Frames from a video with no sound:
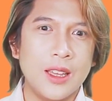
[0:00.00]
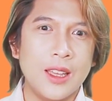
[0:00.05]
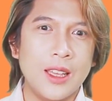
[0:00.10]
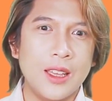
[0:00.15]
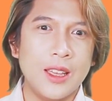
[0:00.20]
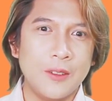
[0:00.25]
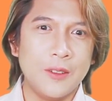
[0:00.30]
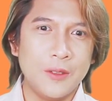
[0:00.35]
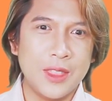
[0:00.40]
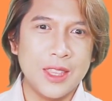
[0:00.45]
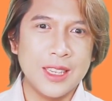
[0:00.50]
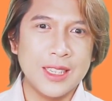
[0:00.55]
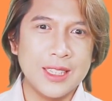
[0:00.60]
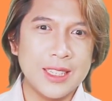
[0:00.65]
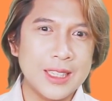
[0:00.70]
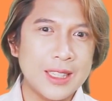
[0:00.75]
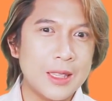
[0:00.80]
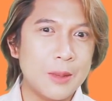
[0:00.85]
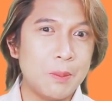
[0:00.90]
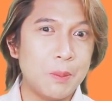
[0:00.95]
if this
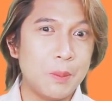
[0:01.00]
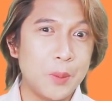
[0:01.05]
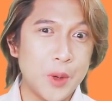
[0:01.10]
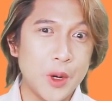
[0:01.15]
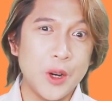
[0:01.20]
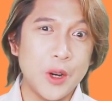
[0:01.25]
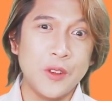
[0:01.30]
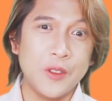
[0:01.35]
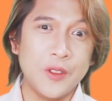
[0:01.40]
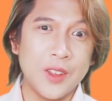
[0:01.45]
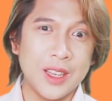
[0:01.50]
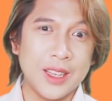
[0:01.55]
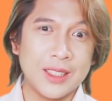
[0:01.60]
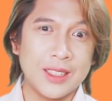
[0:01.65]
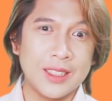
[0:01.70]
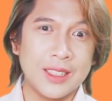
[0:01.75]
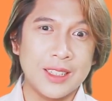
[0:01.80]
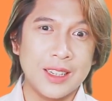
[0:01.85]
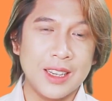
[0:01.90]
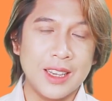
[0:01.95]
is the
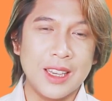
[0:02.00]
perfect